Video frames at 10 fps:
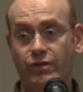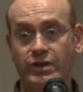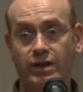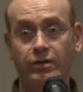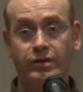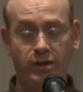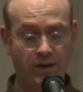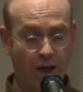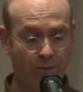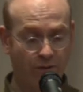of the singleton
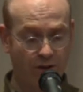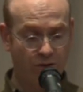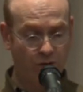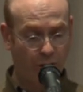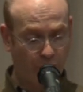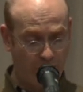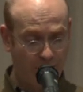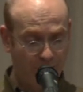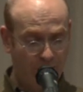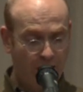type of the integer
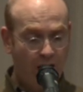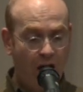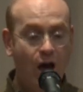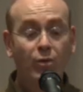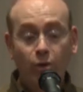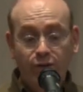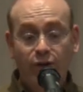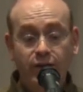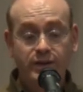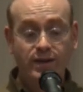3. Um, but what it
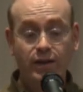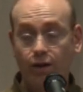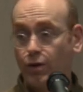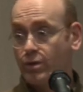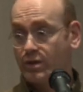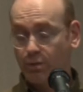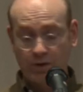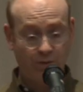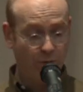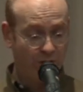found instead, though, was,
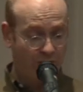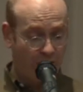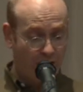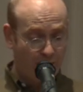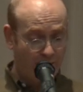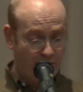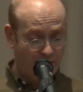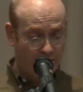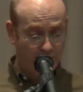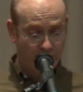was, was um, the
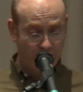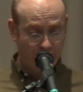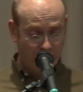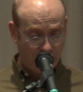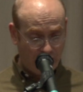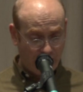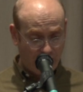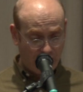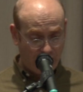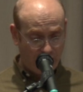singleton
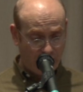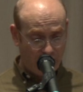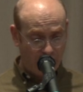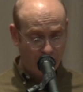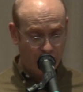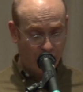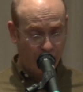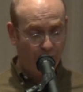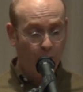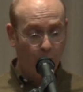uh, integer
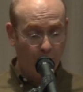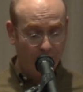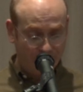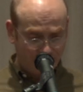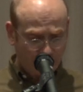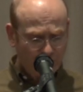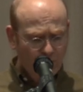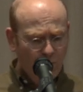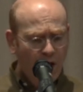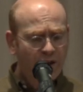4.
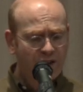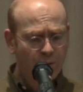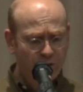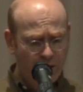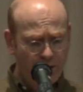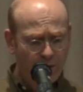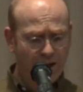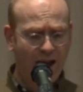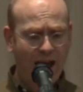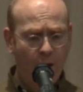Okay, so what's going on
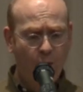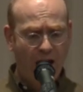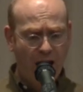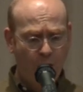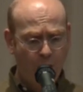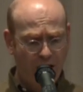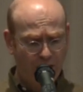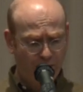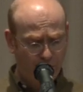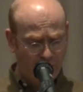here? How, how have